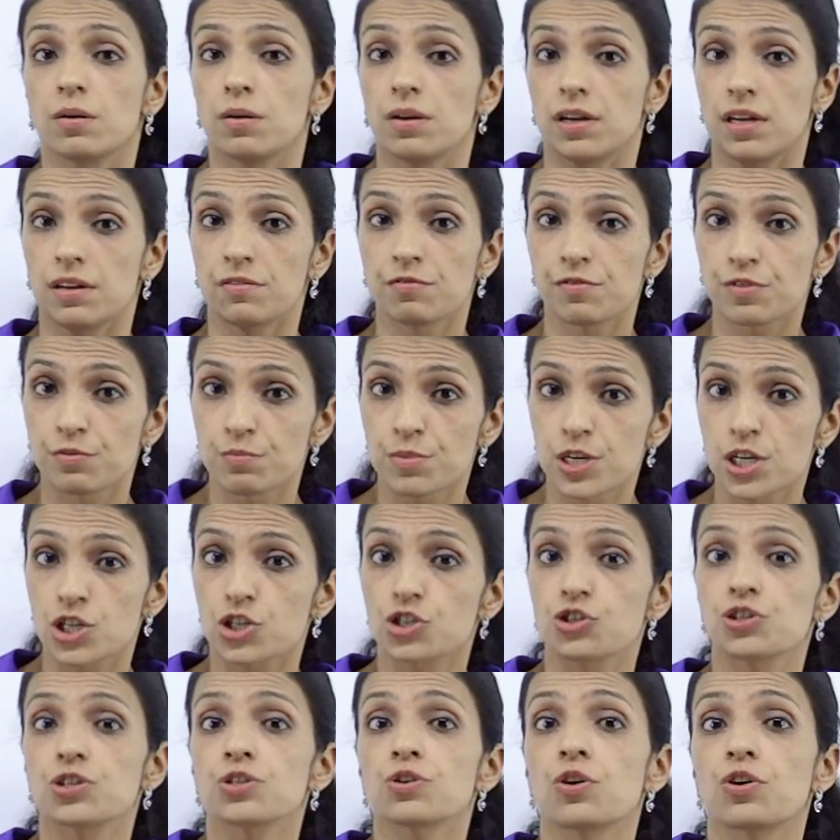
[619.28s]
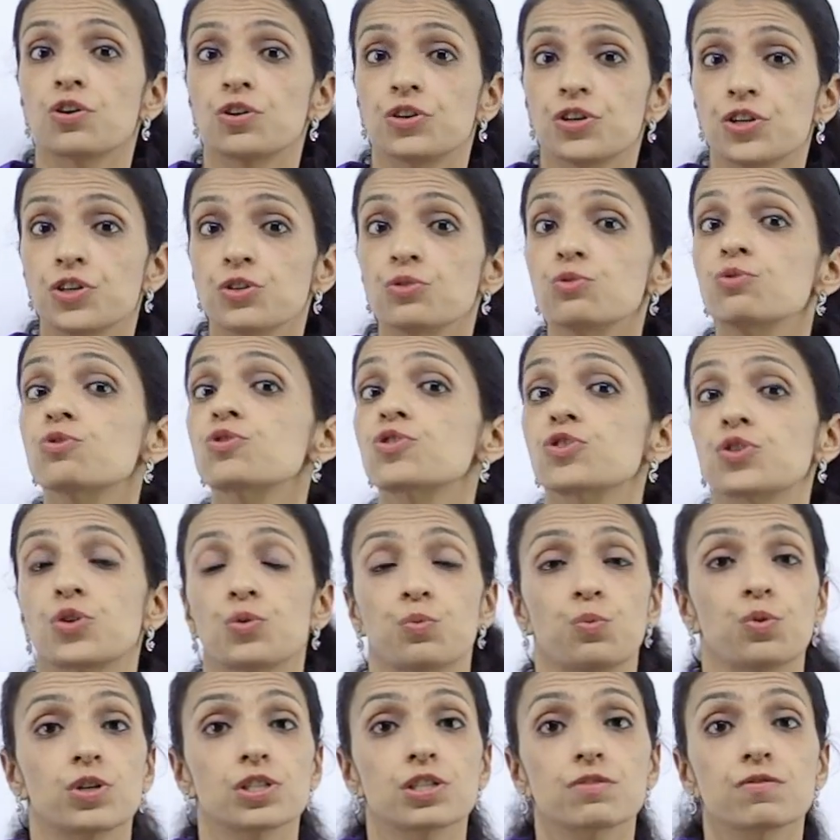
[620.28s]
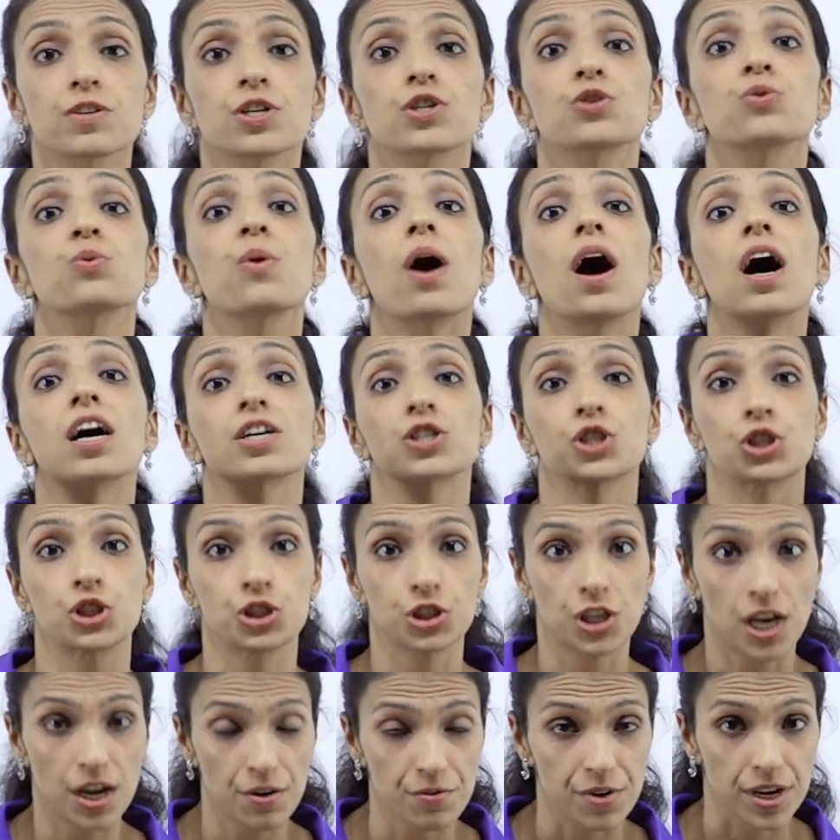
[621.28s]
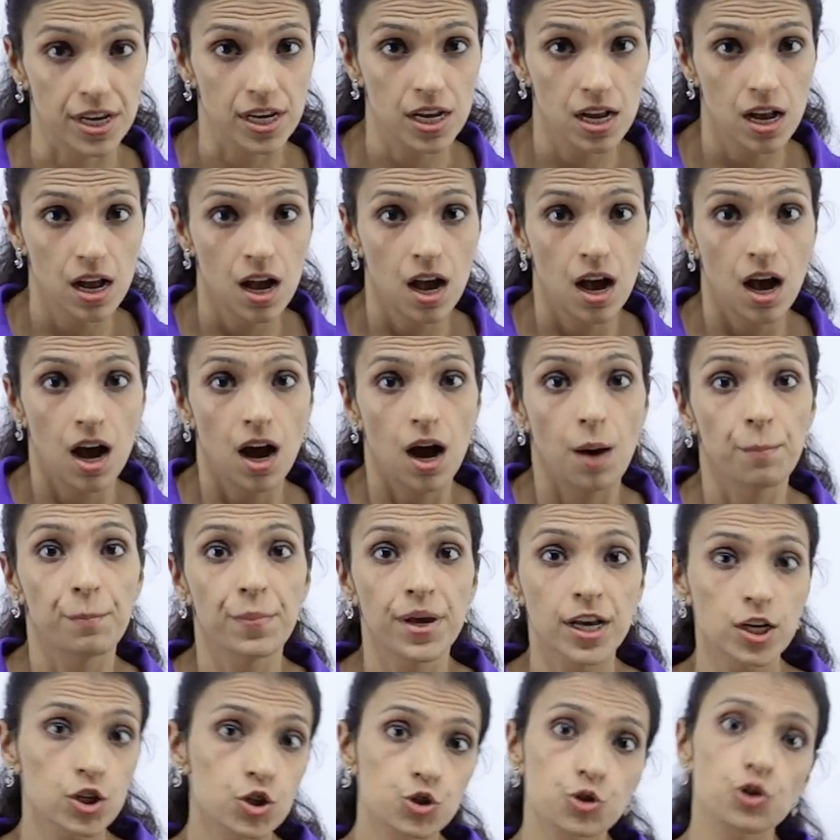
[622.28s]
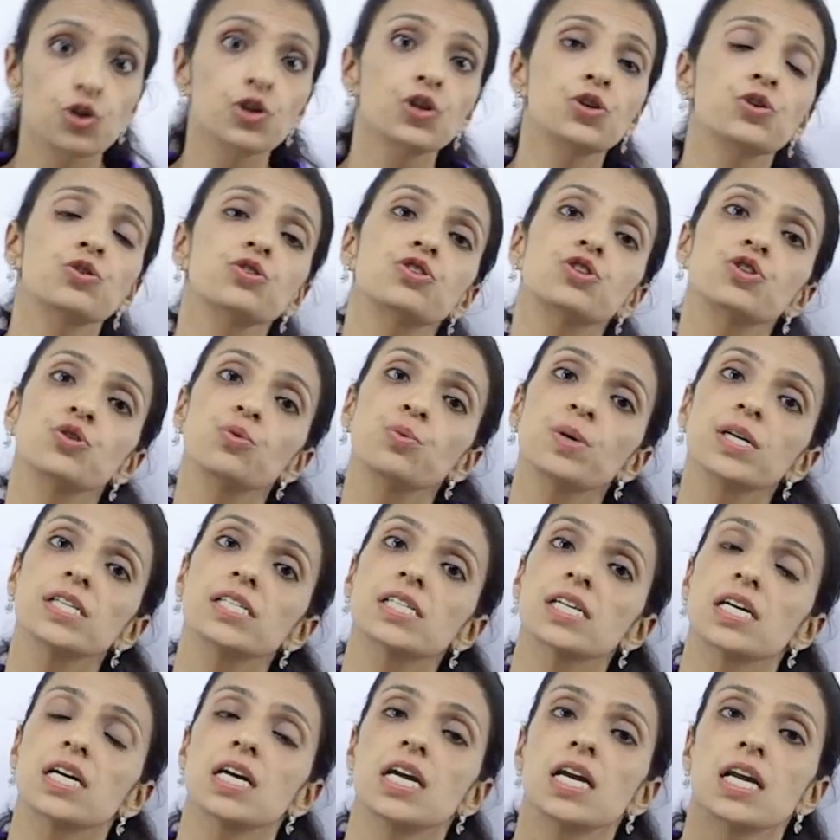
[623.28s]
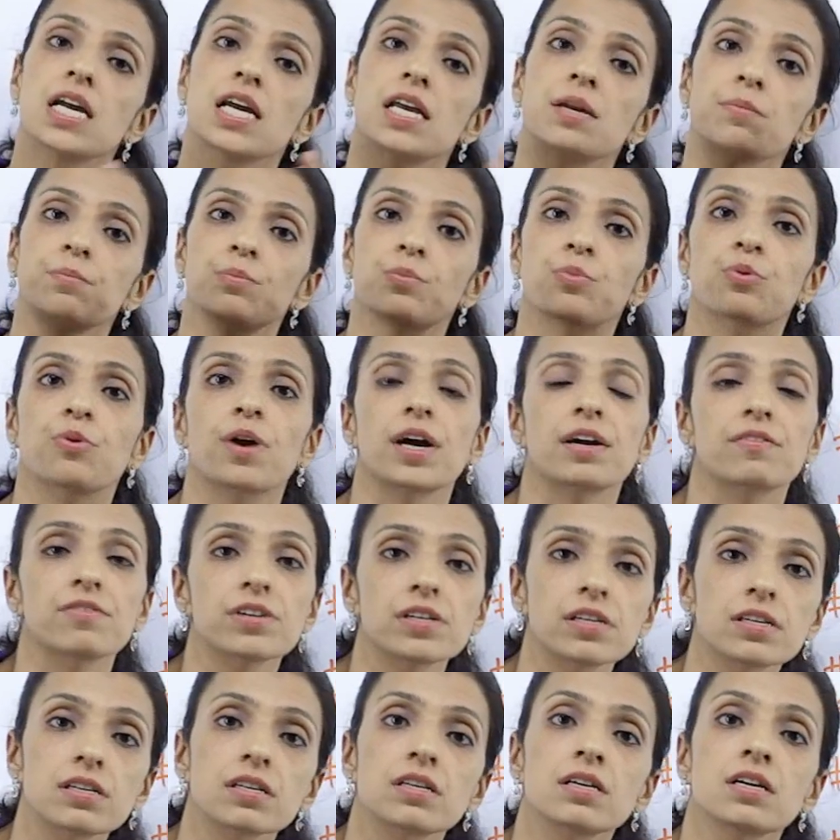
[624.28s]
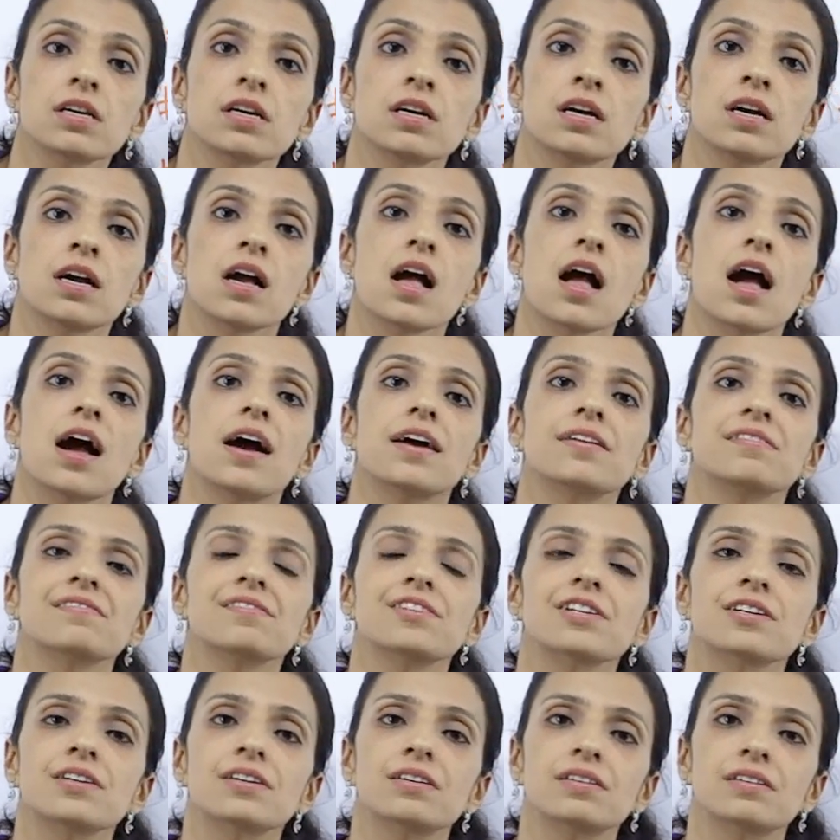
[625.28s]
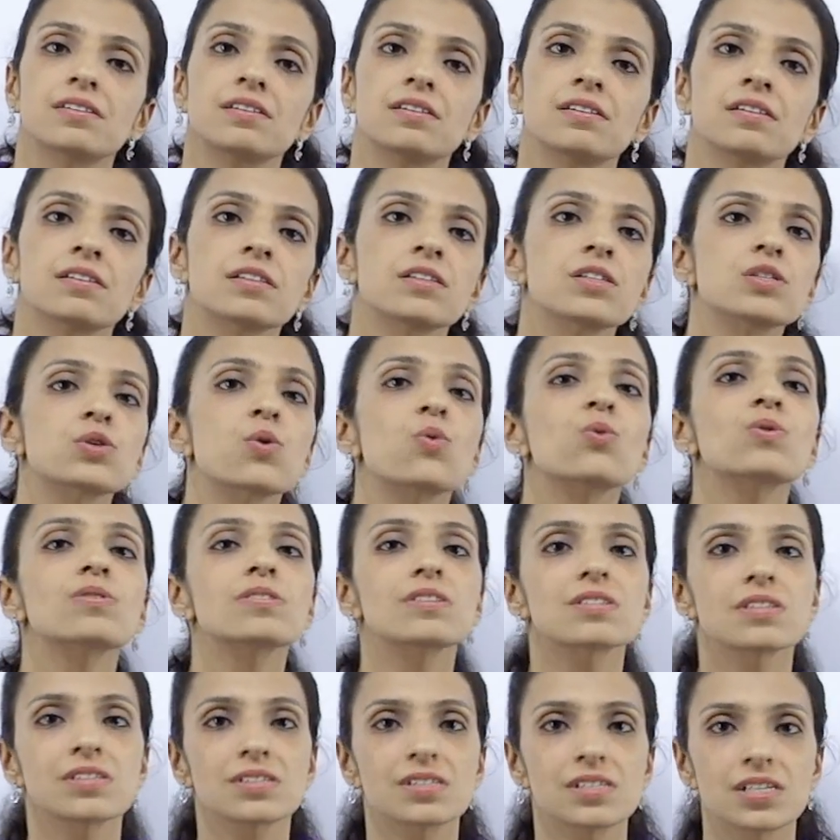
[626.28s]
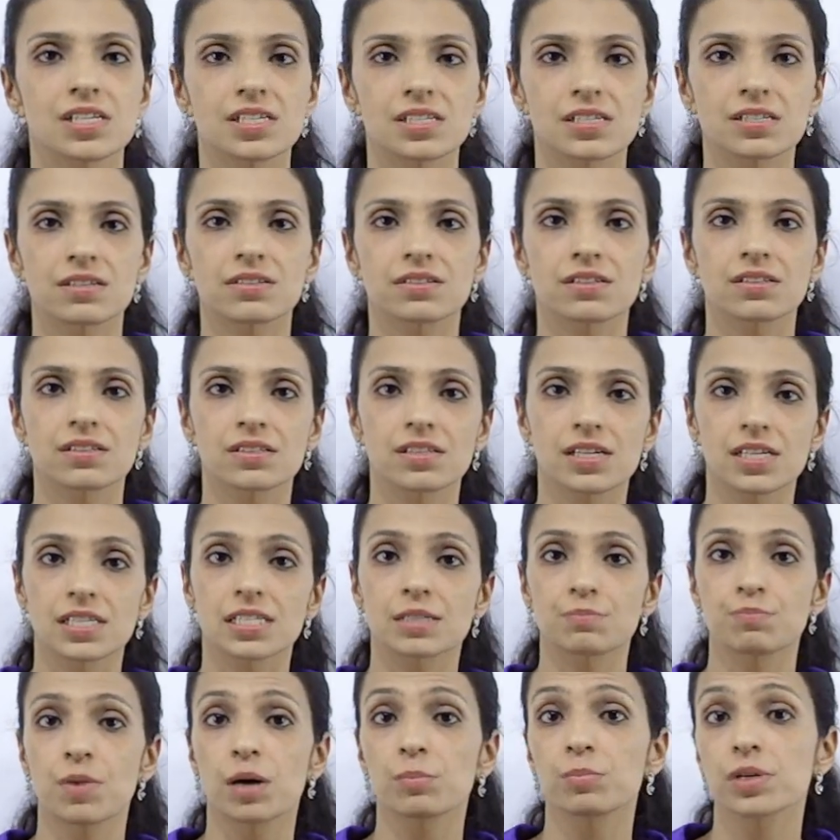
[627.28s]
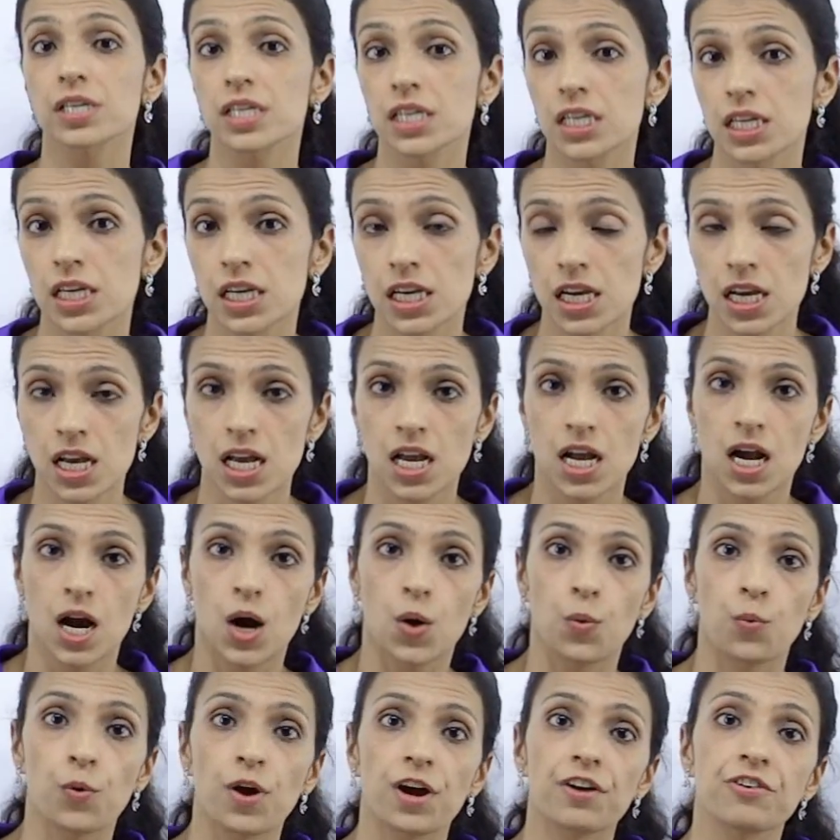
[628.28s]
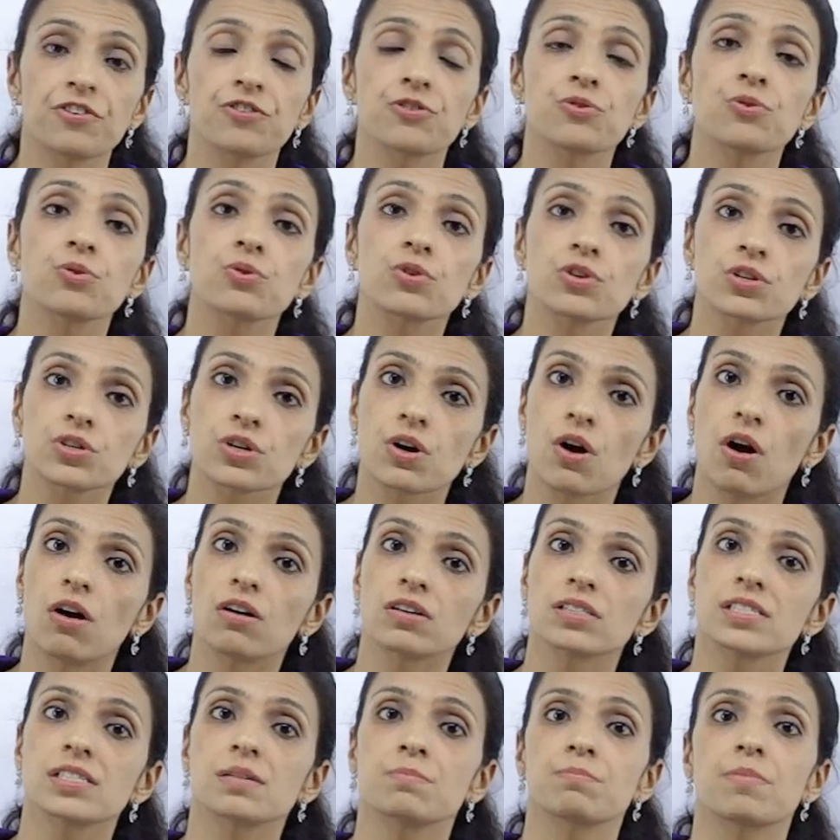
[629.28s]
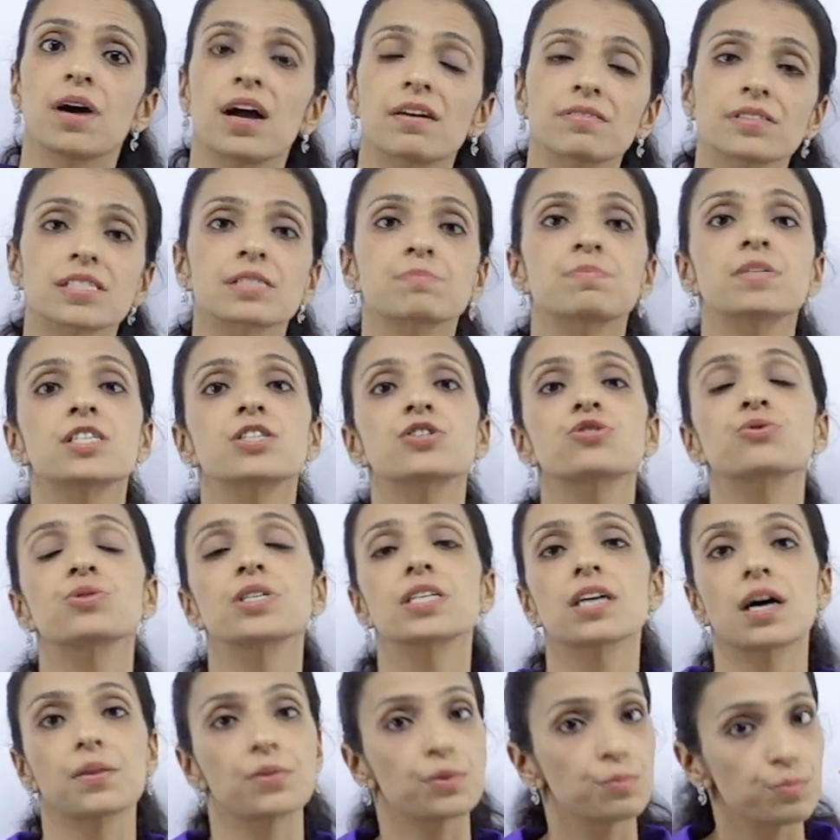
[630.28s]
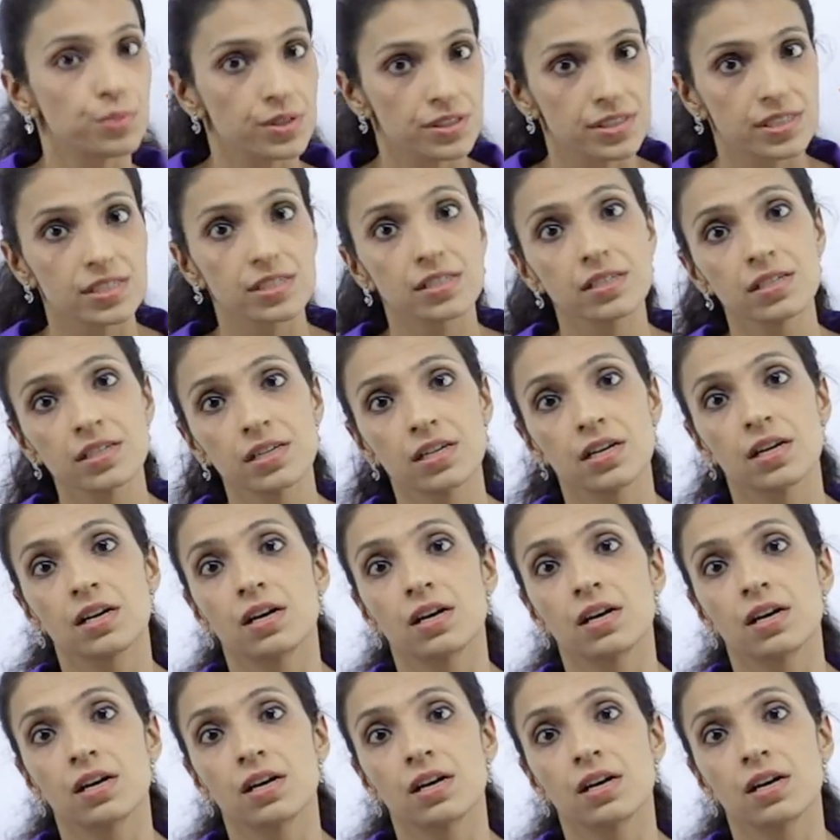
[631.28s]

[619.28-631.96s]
information or news or whatever you are sharing, make sure you do it in private and don't say certain things publicly where you could cause embarrassment to the other person,